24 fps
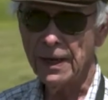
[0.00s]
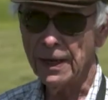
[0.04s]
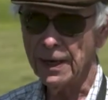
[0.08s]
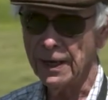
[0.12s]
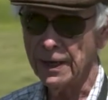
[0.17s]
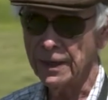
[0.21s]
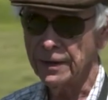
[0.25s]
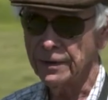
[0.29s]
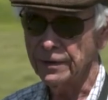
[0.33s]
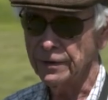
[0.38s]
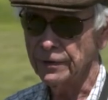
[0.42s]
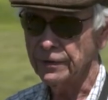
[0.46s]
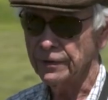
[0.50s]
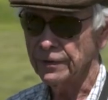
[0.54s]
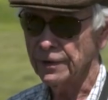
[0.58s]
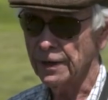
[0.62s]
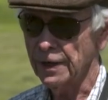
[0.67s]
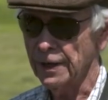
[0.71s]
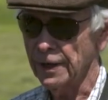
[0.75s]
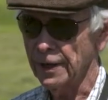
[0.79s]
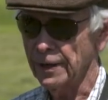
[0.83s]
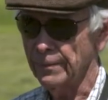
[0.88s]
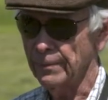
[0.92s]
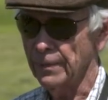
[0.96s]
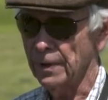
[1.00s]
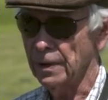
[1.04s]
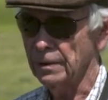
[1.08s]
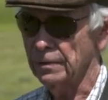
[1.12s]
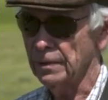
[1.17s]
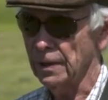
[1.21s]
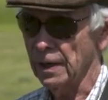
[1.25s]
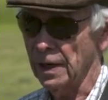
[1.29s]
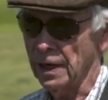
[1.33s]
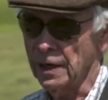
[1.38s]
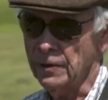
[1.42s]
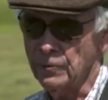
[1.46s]
and um,
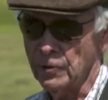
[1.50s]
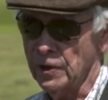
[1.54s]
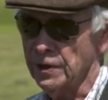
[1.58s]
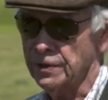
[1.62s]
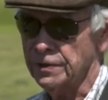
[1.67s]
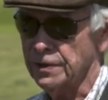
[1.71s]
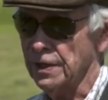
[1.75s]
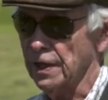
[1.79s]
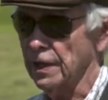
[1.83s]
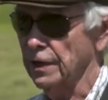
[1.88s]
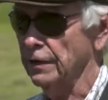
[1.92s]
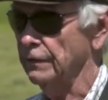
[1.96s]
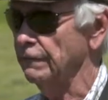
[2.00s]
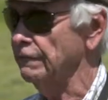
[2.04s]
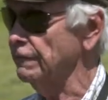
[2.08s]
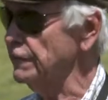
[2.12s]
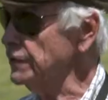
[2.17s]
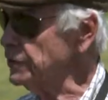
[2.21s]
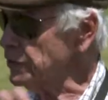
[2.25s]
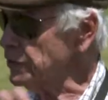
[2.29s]
I went down and